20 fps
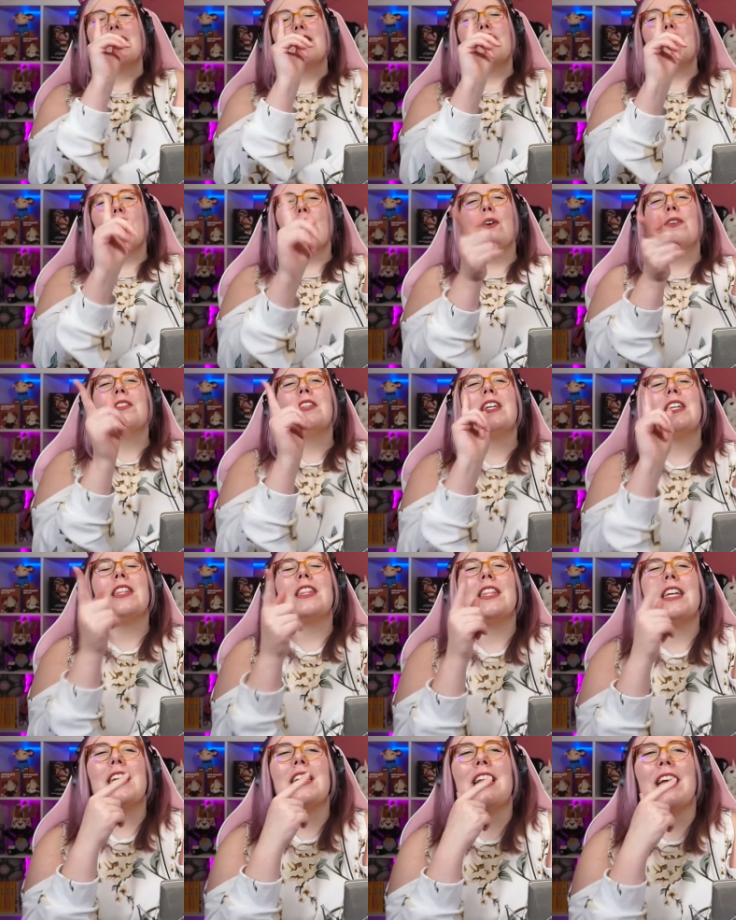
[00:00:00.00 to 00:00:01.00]
The only
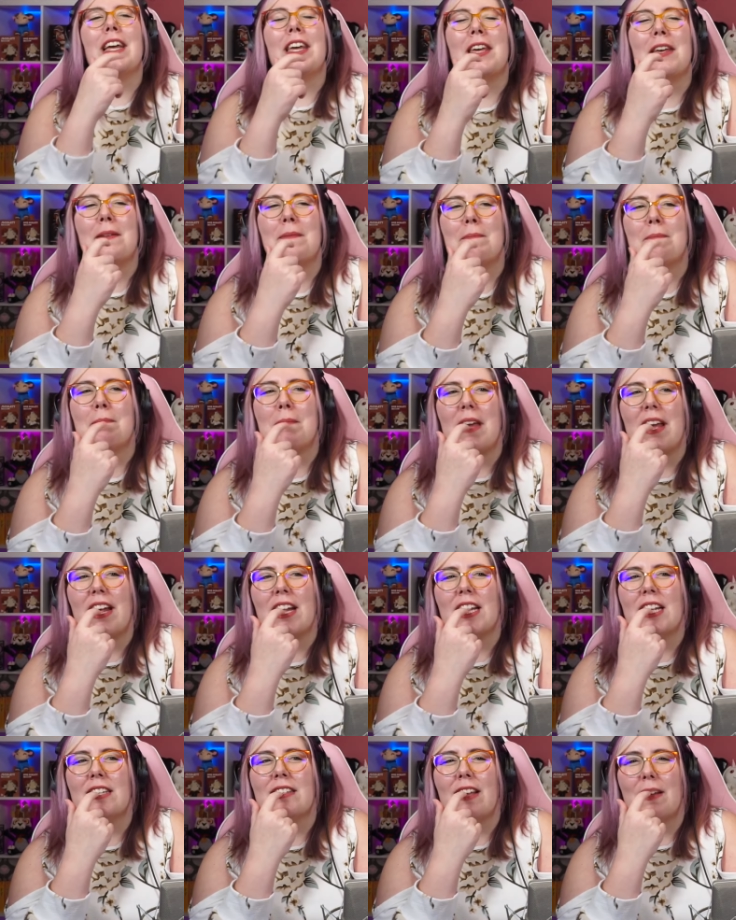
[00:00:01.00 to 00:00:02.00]
thing that can make
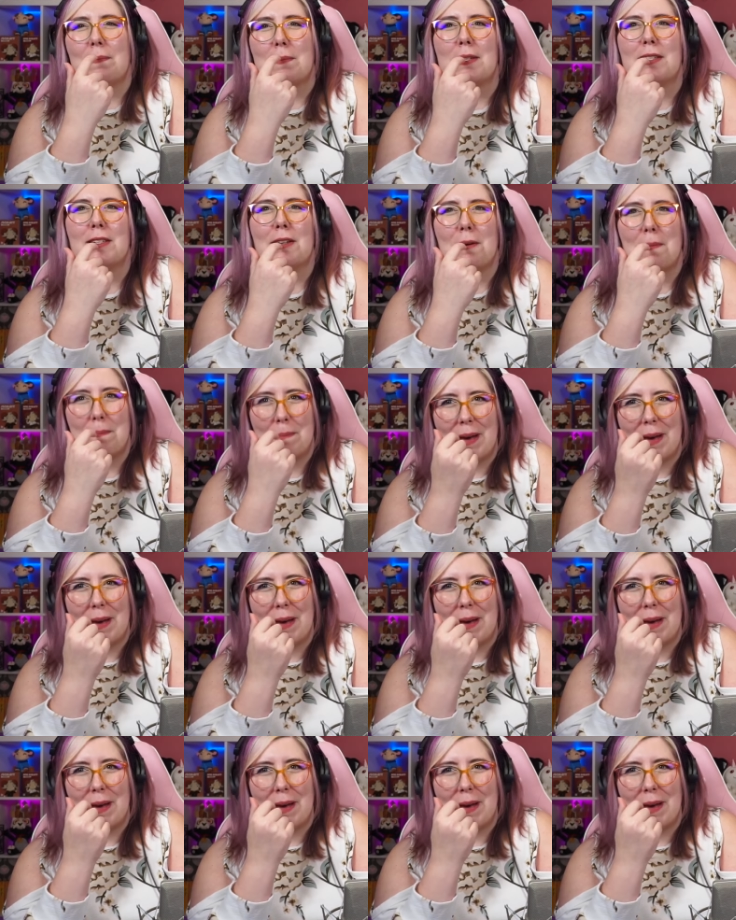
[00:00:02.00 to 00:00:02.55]
this episode